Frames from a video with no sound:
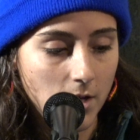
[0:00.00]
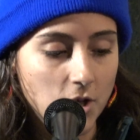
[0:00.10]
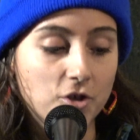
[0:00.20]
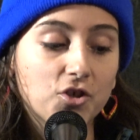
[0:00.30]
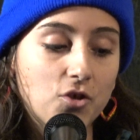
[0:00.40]

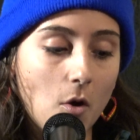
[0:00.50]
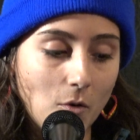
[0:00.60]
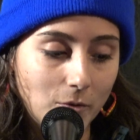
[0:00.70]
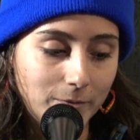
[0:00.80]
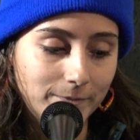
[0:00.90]
Your
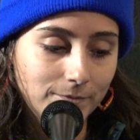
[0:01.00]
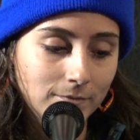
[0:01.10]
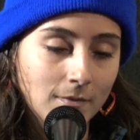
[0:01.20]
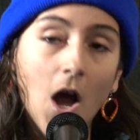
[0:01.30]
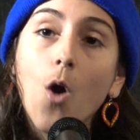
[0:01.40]
soul,
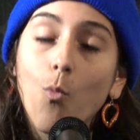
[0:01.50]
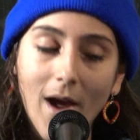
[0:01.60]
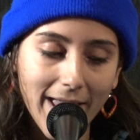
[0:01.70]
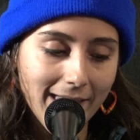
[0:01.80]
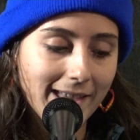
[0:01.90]

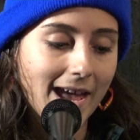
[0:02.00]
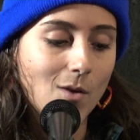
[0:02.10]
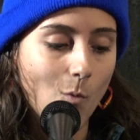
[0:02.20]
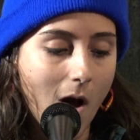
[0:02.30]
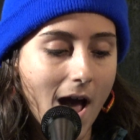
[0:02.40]
awake
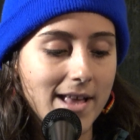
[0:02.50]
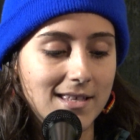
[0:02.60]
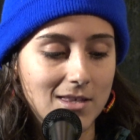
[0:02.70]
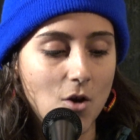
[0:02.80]
and wise,